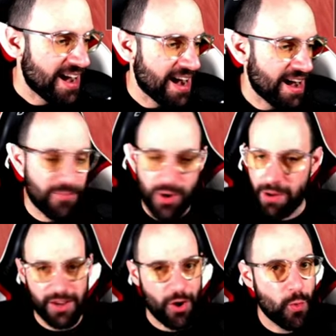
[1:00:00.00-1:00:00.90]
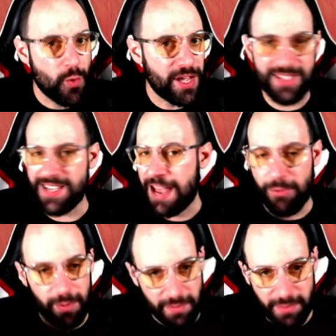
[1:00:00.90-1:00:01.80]
Uh, probably on weekends I
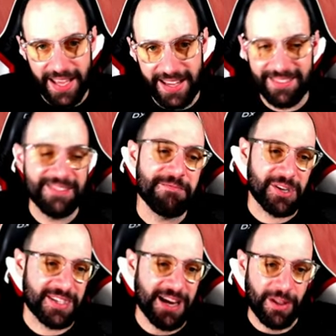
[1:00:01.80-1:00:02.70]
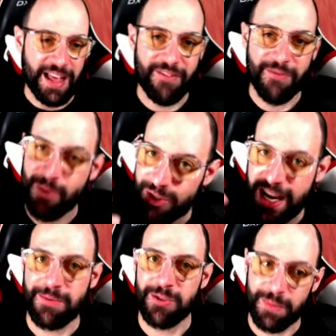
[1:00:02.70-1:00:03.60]
will be playing because I will have more
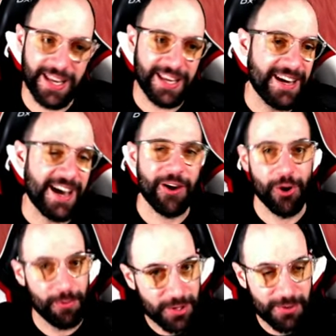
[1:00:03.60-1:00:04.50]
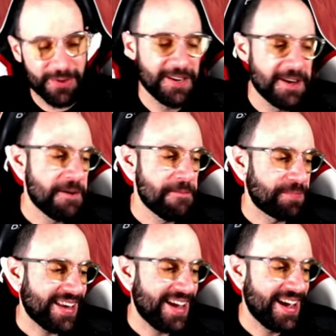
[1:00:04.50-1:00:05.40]
time to play. I hope so.
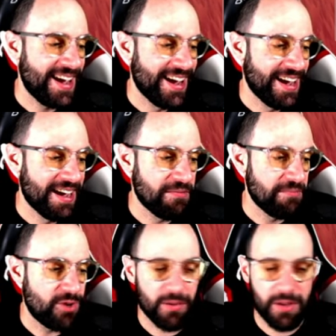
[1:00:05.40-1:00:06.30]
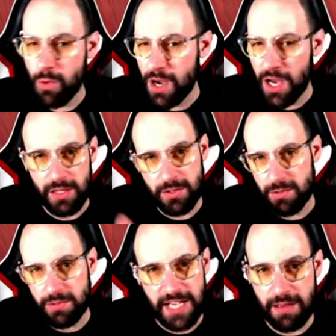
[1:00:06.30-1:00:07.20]
And probably one,
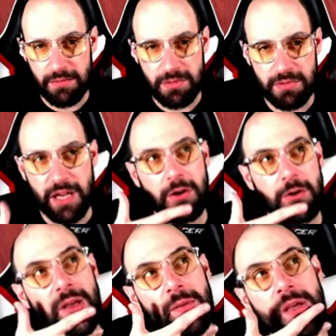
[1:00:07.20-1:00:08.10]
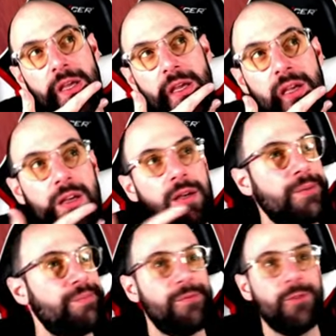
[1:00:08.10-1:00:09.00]
two times, I don't know, maybe
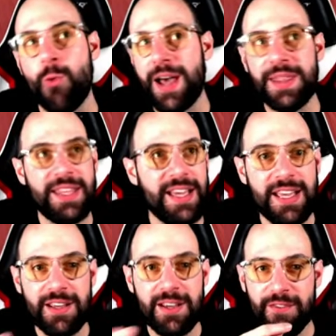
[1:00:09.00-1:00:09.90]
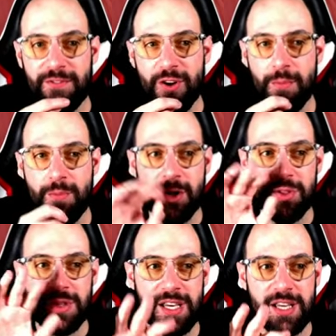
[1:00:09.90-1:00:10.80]
one day from
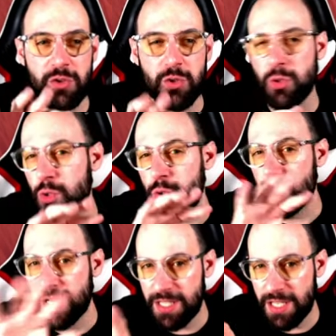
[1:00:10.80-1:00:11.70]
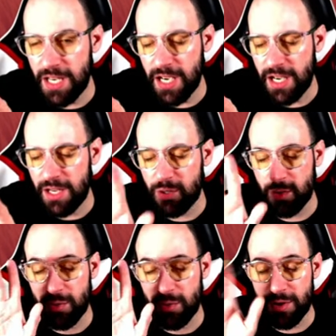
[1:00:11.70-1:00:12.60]
Monday to uh,
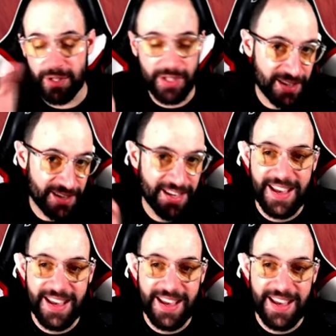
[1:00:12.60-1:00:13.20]
to Thursday.